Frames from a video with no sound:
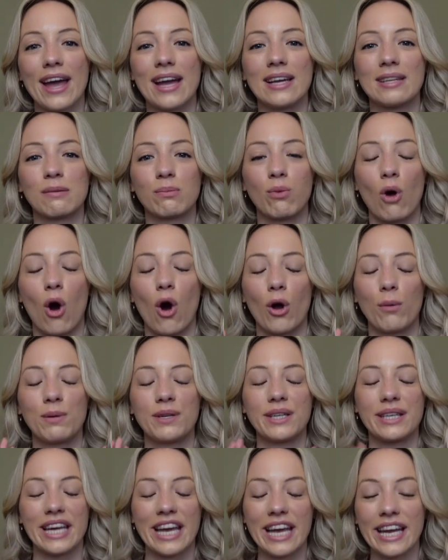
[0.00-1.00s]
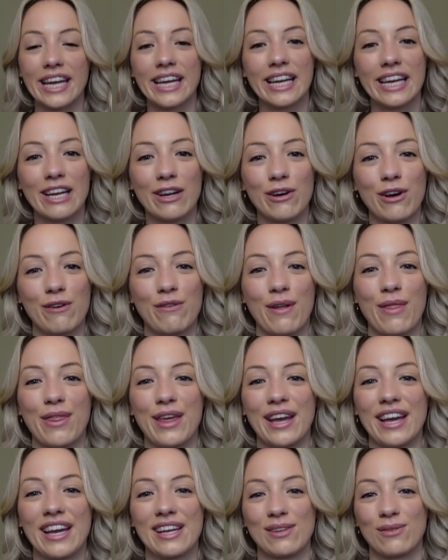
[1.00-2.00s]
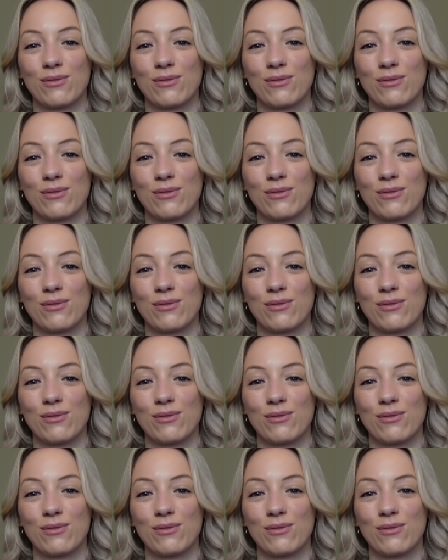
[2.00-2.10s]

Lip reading: is what I particularly love and think is